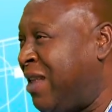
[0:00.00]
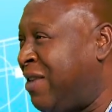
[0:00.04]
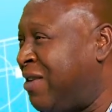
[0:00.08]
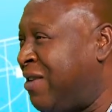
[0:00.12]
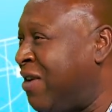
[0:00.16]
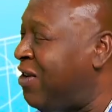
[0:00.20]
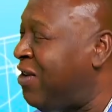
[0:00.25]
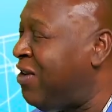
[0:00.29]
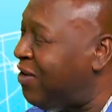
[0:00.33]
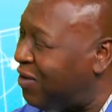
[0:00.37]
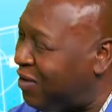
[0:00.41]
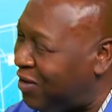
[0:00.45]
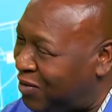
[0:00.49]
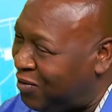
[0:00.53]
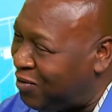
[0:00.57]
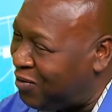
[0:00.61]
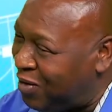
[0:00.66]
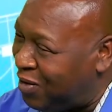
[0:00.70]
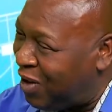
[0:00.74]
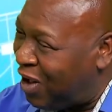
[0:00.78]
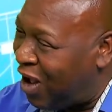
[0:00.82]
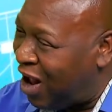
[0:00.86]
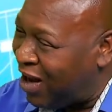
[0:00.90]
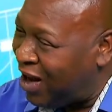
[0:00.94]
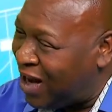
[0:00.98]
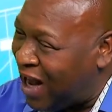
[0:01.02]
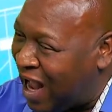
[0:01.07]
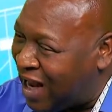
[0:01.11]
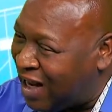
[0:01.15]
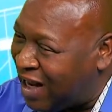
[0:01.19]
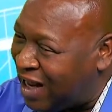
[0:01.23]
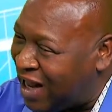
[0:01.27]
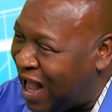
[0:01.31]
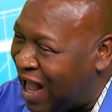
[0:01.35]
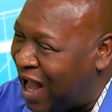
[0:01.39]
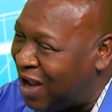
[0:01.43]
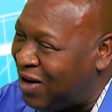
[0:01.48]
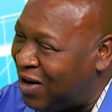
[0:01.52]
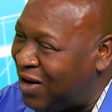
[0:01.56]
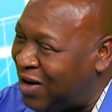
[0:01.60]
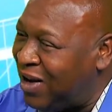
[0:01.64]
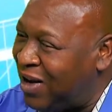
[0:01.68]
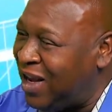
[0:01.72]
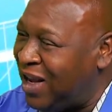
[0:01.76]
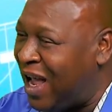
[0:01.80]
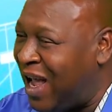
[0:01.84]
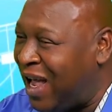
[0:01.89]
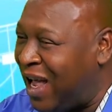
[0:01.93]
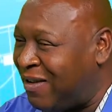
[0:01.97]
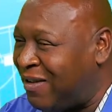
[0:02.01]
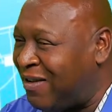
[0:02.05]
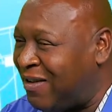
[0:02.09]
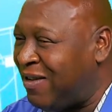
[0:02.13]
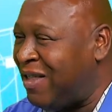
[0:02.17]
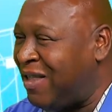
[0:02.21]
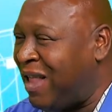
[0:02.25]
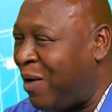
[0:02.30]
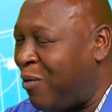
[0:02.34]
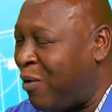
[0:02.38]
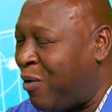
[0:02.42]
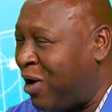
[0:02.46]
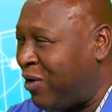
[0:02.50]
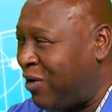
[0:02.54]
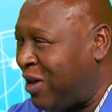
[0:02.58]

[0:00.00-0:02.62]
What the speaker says: So on that angle, yes, that